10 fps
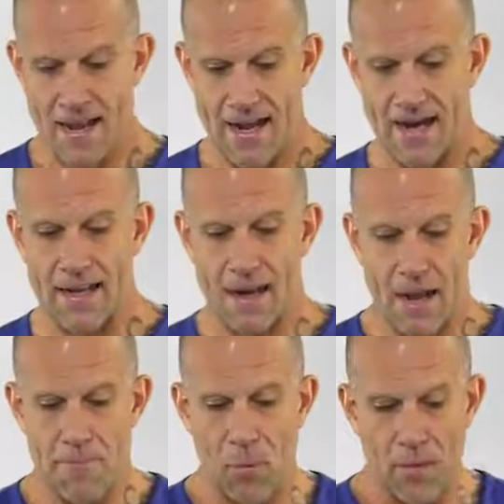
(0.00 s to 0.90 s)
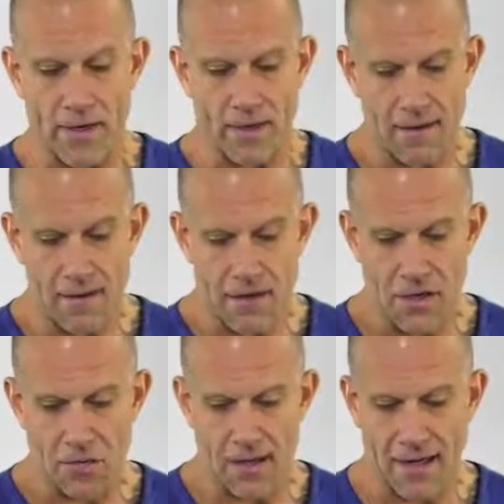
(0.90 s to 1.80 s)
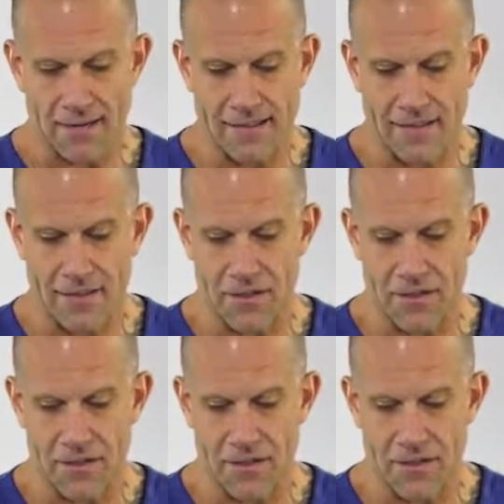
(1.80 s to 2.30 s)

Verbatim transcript: And I, I, point you know, like I said,